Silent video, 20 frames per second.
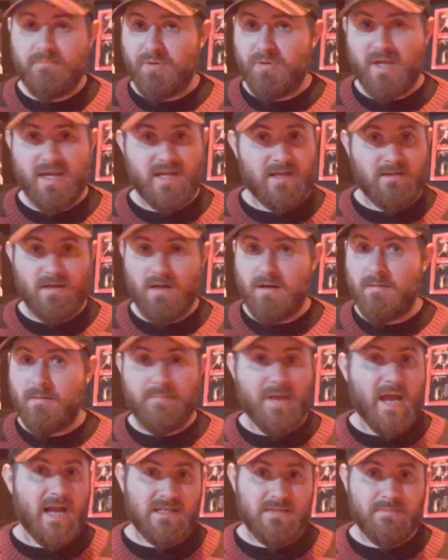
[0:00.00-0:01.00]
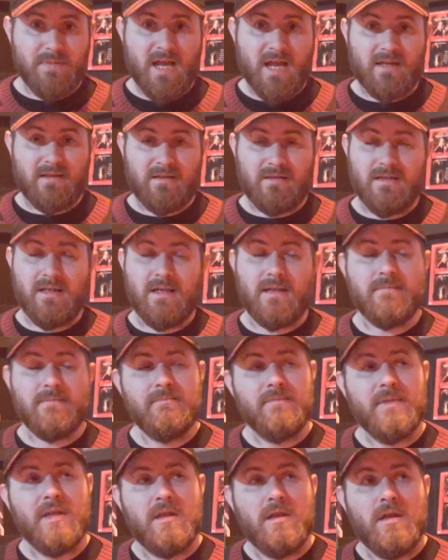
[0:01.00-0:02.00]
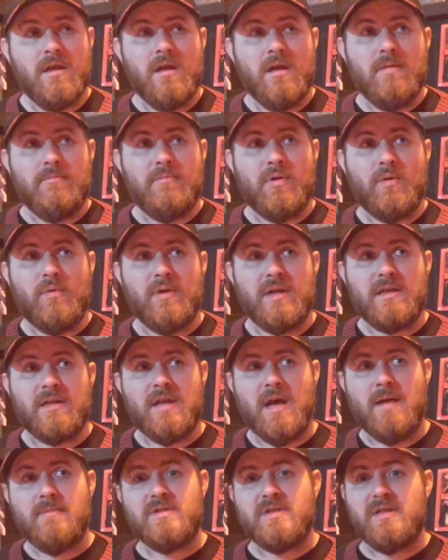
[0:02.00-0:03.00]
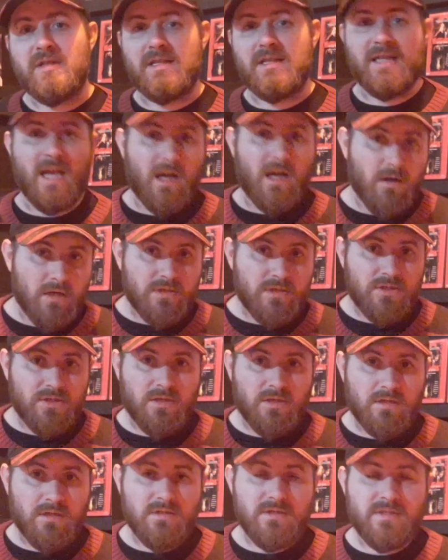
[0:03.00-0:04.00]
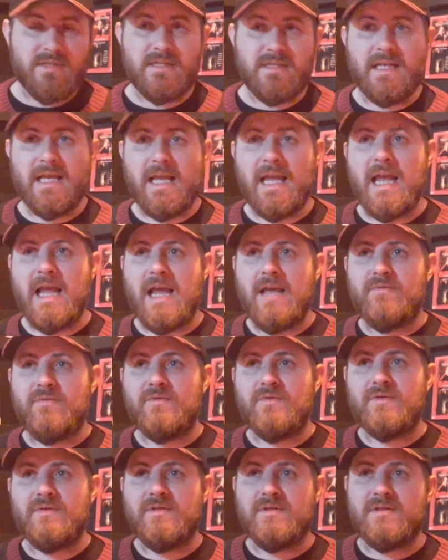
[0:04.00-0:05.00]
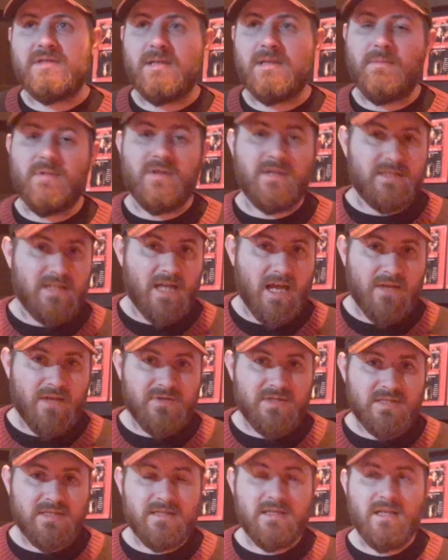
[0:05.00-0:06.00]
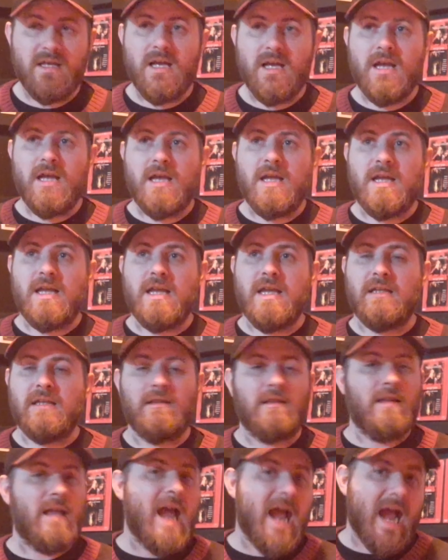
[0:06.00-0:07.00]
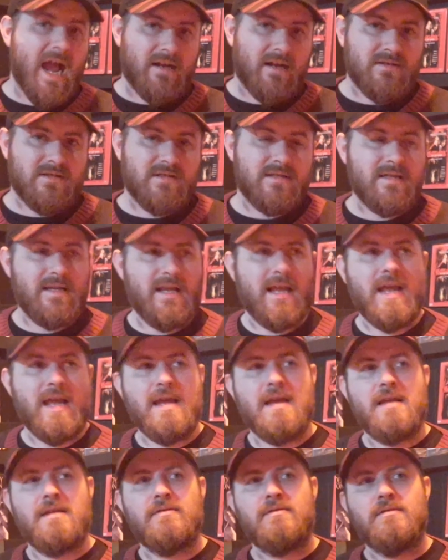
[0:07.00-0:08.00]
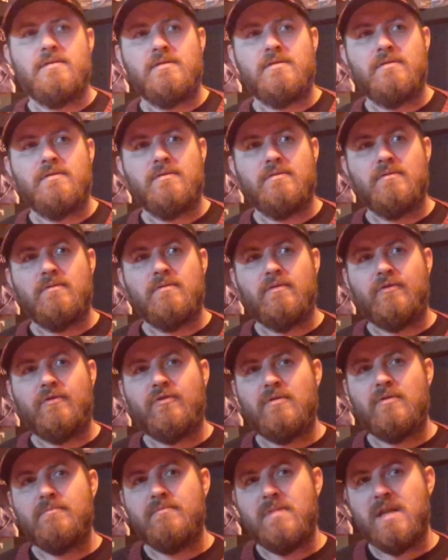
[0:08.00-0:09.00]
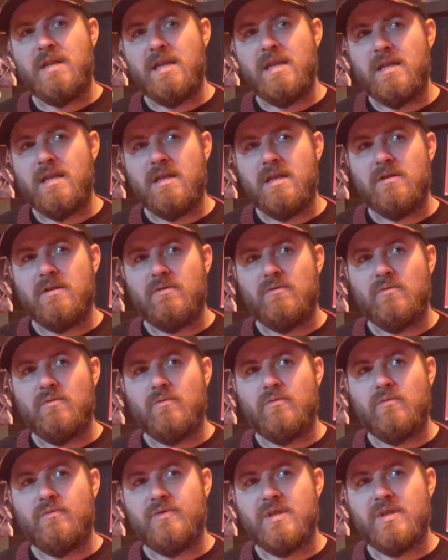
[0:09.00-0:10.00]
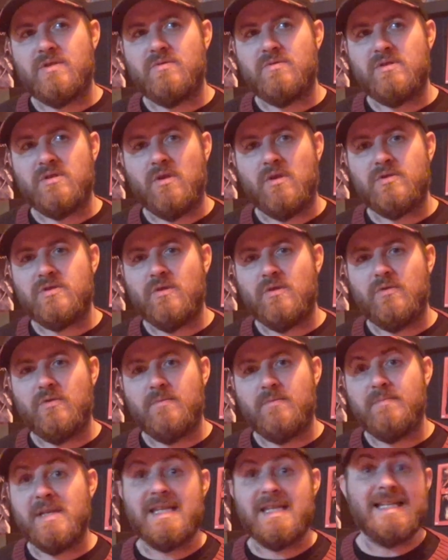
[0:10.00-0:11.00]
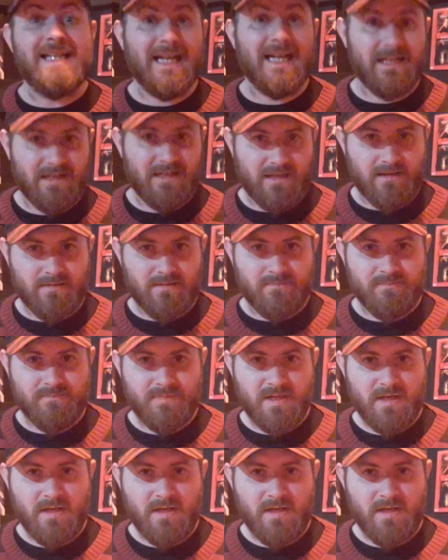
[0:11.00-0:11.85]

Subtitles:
playing on a back-to-back thing. But when it comes to the characters and some of the deaths, it lacks. And for me, this was also the beginning